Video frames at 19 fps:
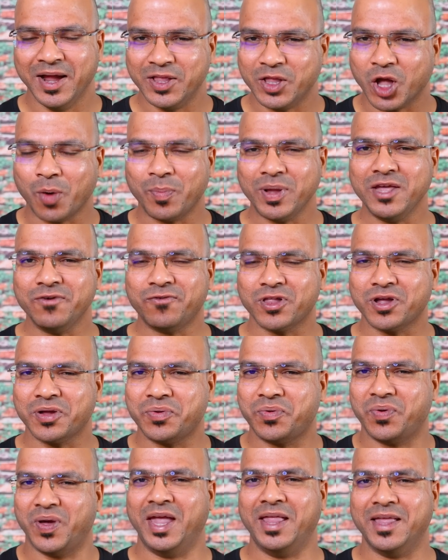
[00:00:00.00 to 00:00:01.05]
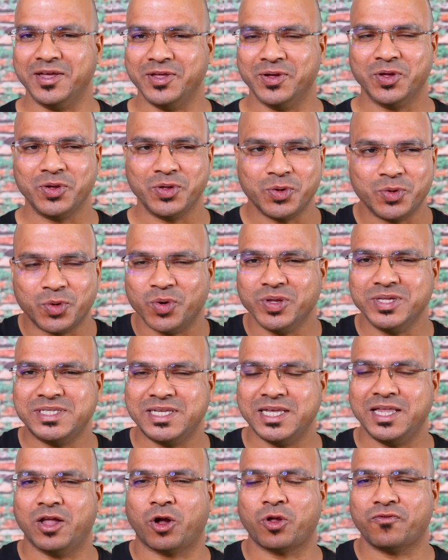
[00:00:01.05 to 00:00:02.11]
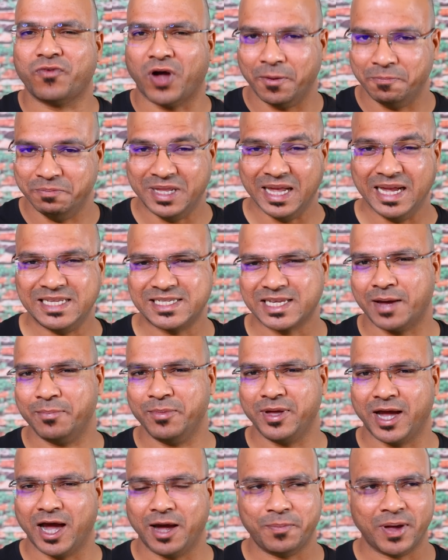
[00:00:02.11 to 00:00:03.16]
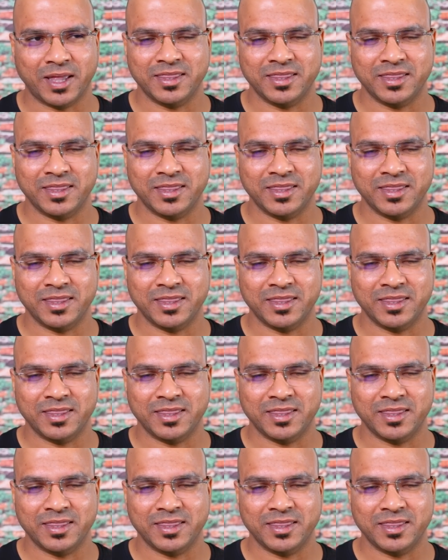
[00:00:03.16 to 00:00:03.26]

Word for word: Normally for a trainer, you know, you don't see a lot of updates coming up.